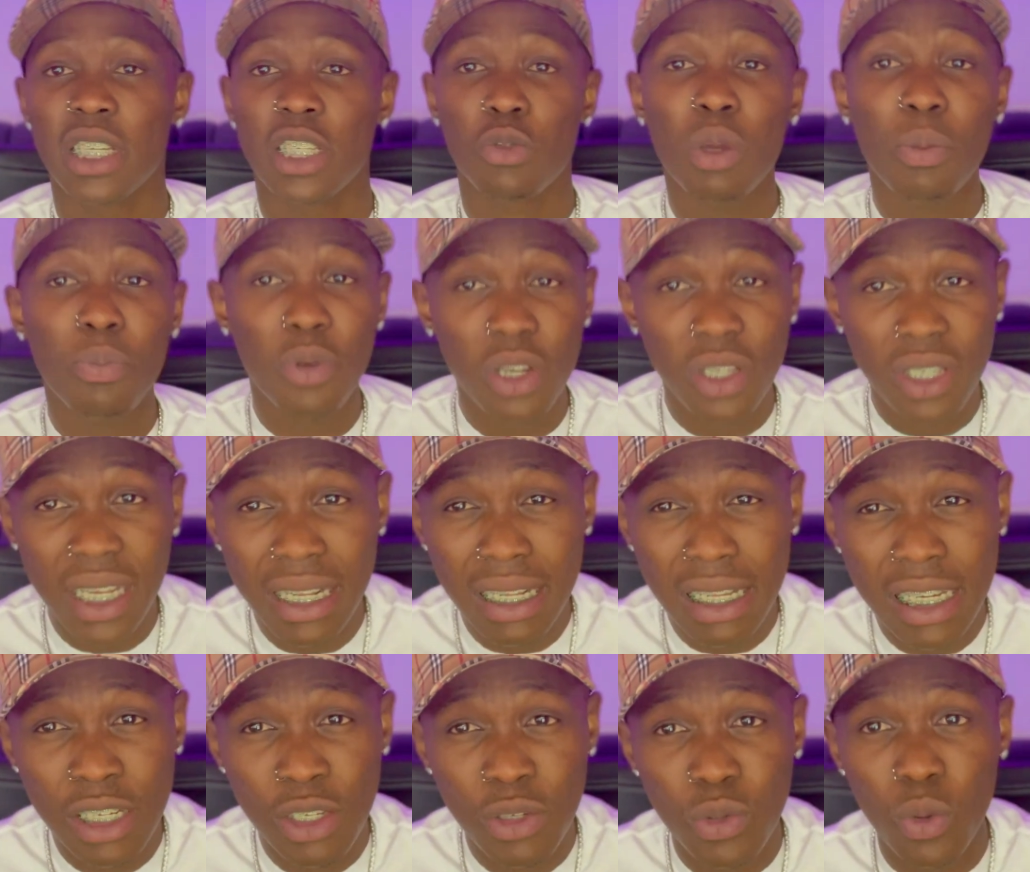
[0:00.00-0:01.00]
As we
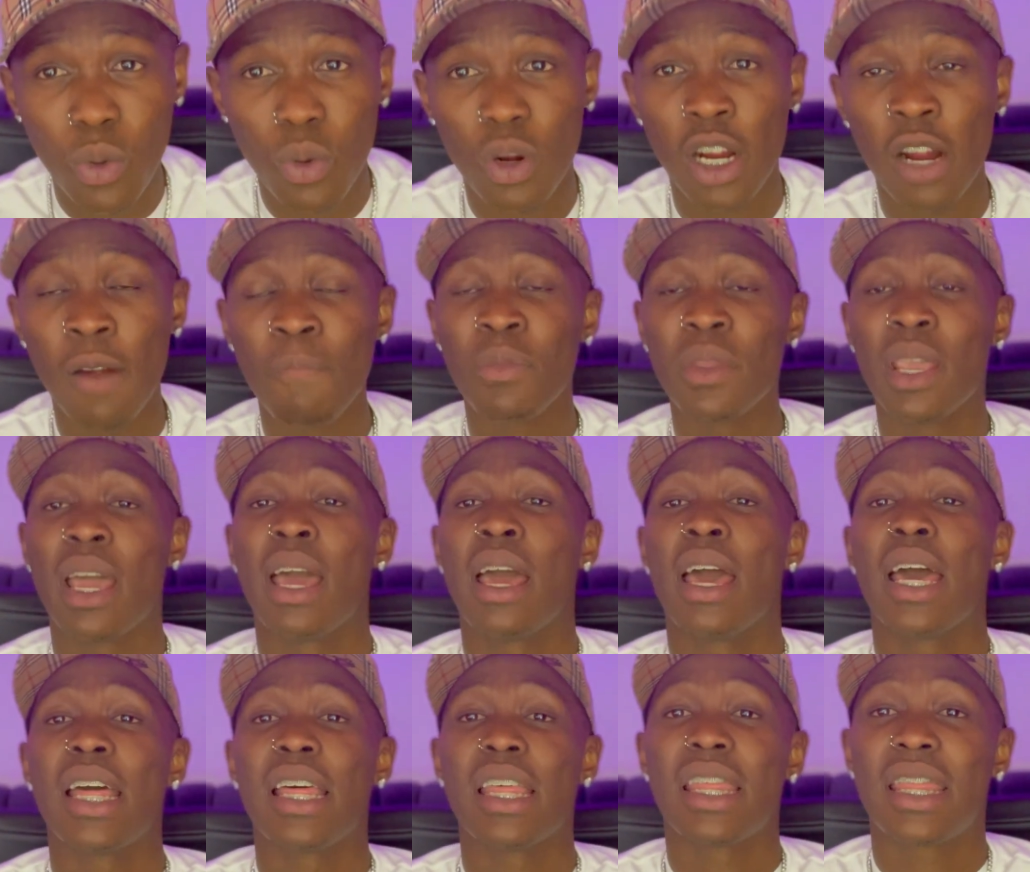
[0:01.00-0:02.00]
recently saw
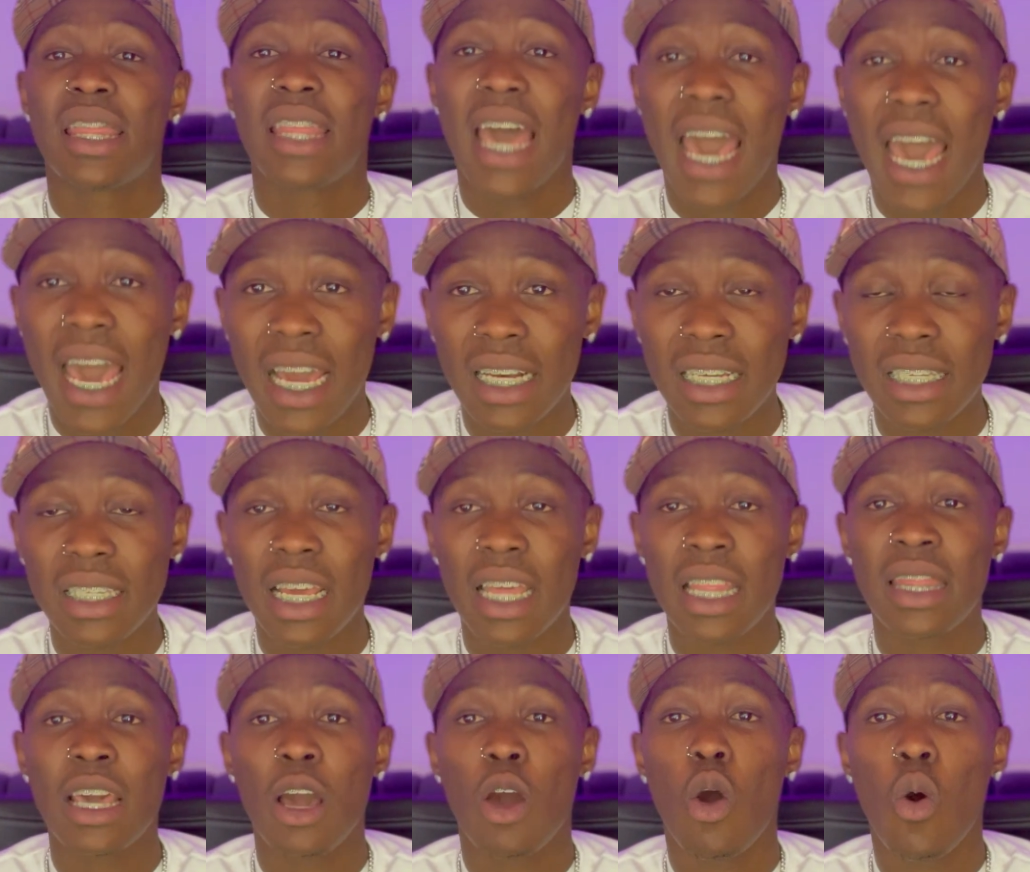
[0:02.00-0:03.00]
that
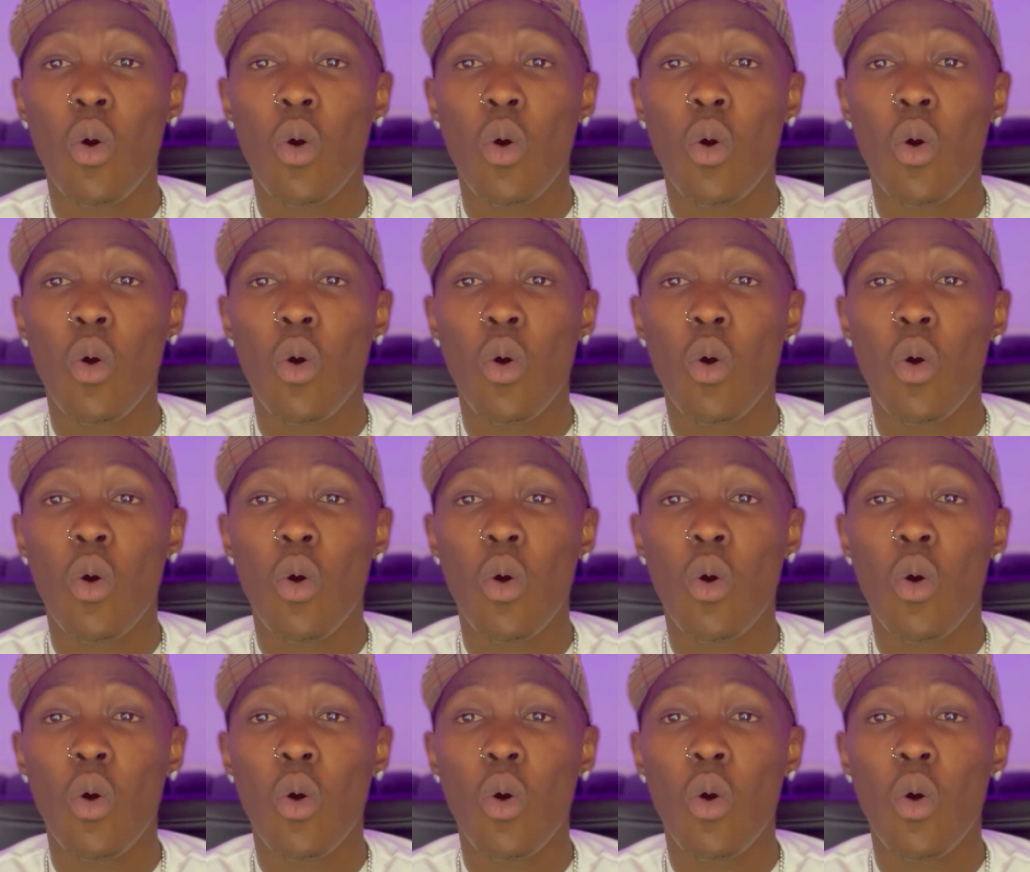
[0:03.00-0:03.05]
the